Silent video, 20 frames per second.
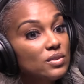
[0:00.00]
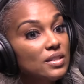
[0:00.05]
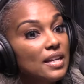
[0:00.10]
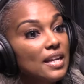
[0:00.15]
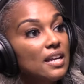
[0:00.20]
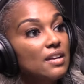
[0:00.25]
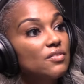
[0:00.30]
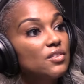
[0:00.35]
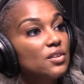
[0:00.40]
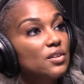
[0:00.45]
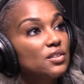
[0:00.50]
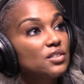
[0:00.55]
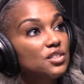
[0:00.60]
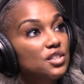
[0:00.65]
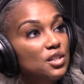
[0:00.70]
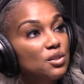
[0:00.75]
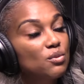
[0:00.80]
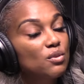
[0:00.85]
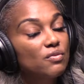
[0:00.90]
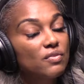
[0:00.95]
they have their
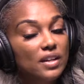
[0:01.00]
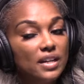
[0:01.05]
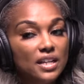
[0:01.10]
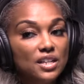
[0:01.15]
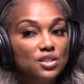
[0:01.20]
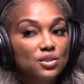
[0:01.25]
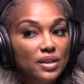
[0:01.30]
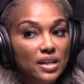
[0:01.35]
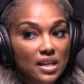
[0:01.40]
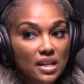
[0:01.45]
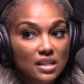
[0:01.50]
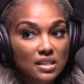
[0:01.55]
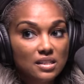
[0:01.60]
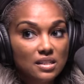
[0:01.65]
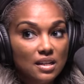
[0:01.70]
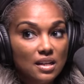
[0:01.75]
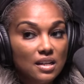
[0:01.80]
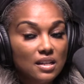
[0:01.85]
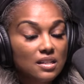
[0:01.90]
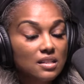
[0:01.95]
general financial aid
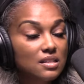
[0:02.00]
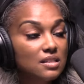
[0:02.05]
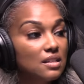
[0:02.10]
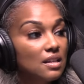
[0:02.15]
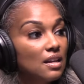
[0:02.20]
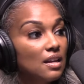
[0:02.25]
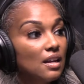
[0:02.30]
sites